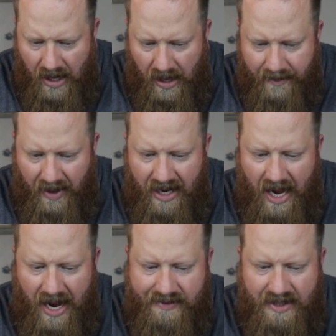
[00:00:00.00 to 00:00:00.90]
I might
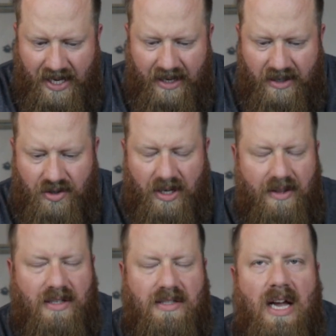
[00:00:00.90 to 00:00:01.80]
have to take a drink
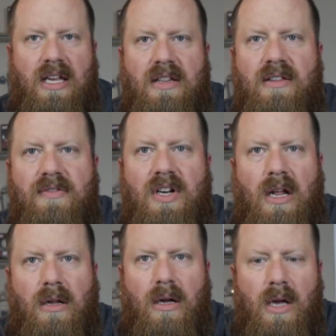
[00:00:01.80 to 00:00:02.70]
of this. I get the
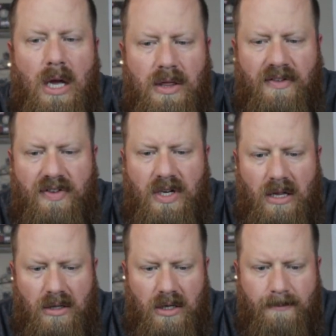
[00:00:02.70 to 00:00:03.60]
vanilla. The
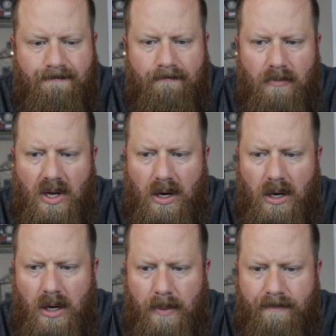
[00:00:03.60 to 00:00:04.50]
vanilla
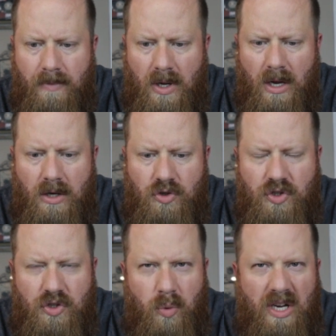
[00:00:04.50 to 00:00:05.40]
um,
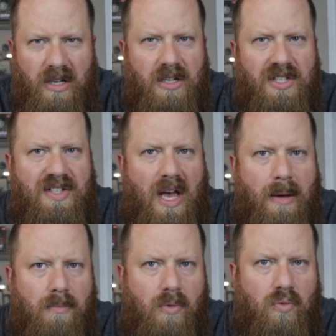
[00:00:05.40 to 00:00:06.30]
sweetness,
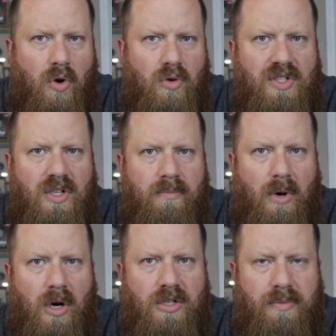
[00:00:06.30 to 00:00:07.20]
that roasted
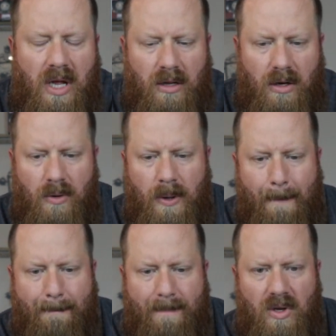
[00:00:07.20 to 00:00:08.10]
marshmallow,
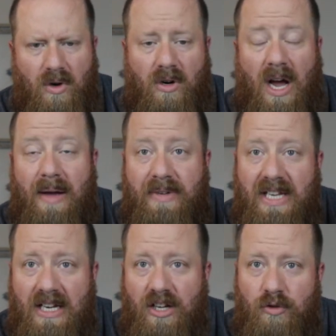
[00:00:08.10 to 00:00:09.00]
or I'm
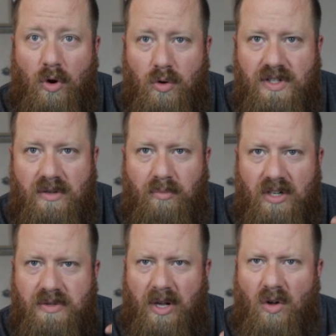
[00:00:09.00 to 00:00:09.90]
getting roasted
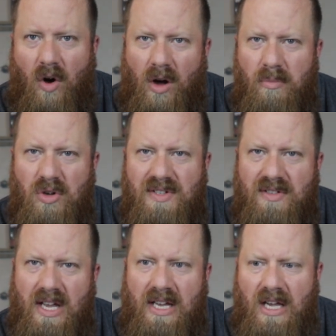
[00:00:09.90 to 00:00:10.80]
marshmallow, almost
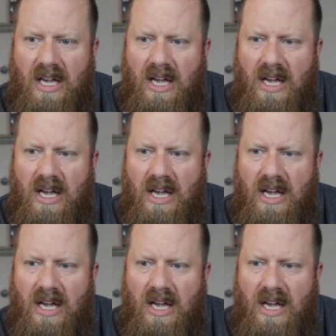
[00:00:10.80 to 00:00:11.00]
like